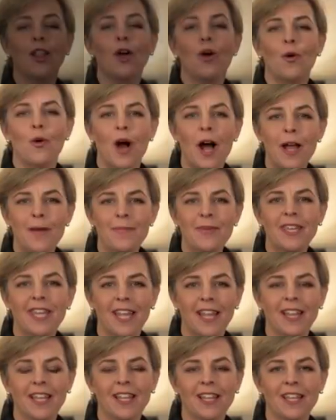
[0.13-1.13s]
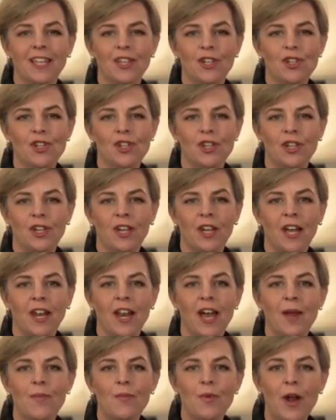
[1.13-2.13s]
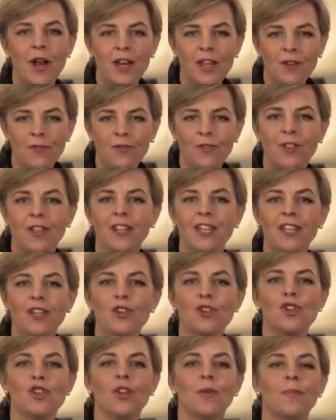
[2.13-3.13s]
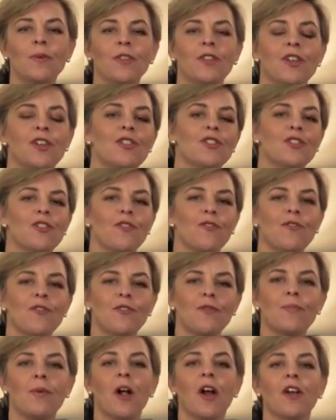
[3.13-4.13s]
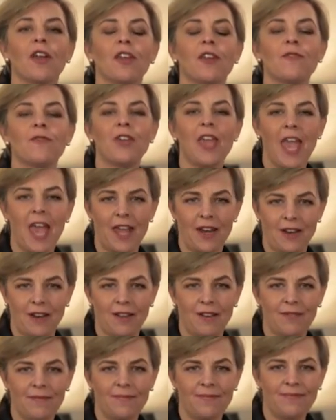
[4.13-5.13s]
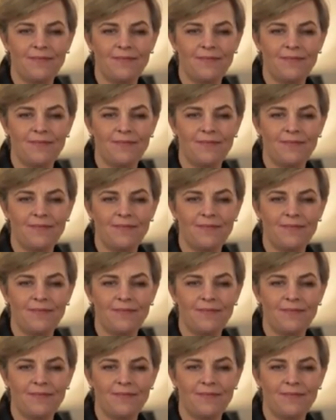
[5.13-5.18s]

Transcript: Hello, I'm Kellie Leitch, and I'm running for the leadership of the Conservative Party of Canada.